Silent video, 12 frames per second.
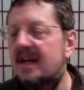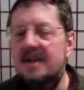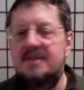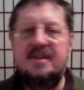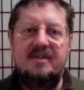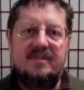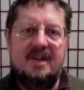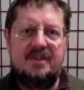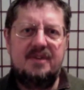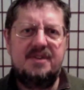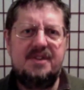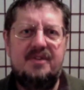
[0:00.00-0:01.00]
So you've got
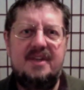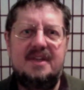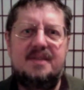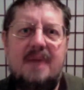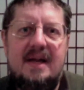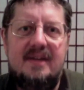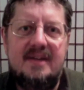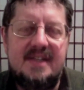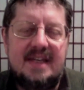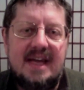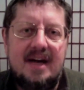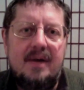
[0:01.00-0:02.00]
those two things
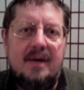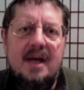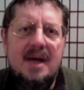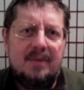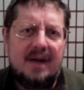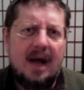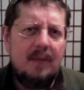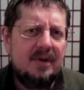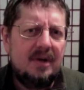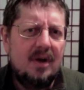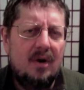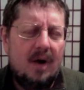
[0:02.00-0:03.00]
balancing out. But I want to
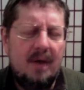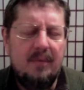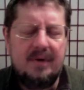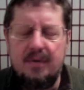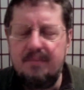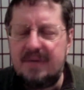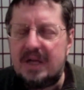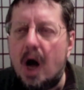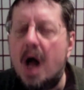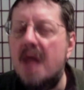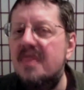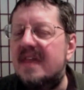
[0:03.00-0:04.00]
go I want to go
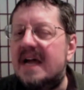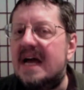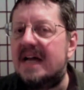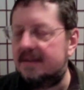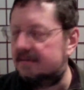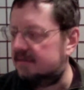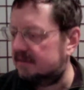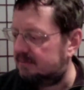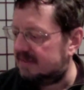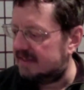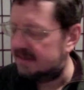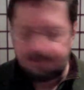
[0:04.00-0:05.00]
beyond that a little
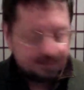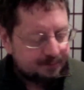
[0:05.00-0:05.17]
bit